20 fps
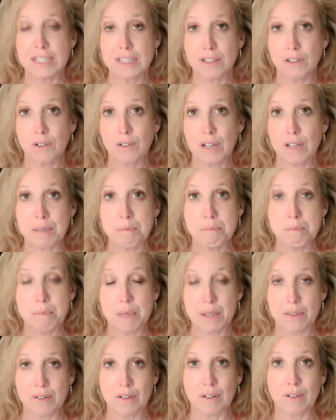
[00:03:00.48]
integrate
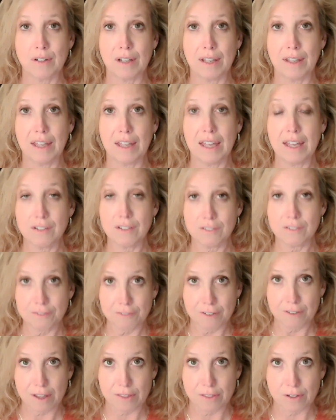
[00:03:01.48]
Mother and
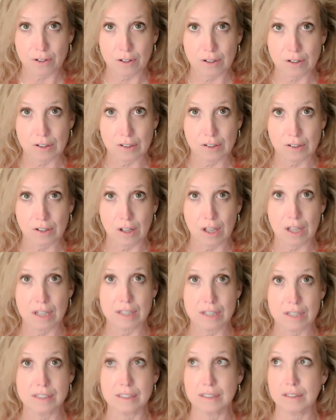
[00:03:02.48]
Father
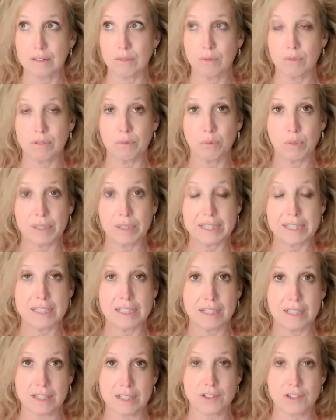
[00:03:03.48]
God
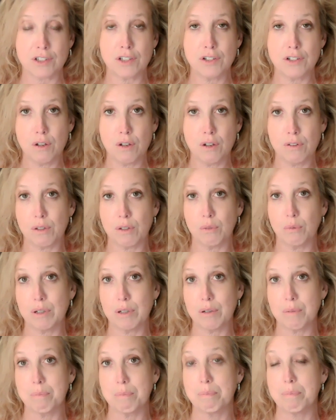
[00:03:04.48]
within us, to know that
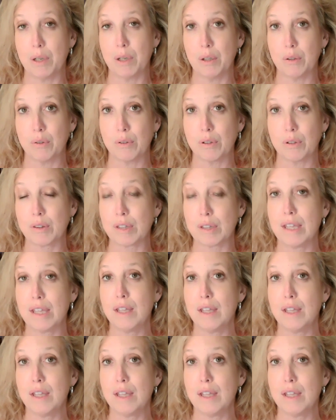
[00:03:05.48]
we're both.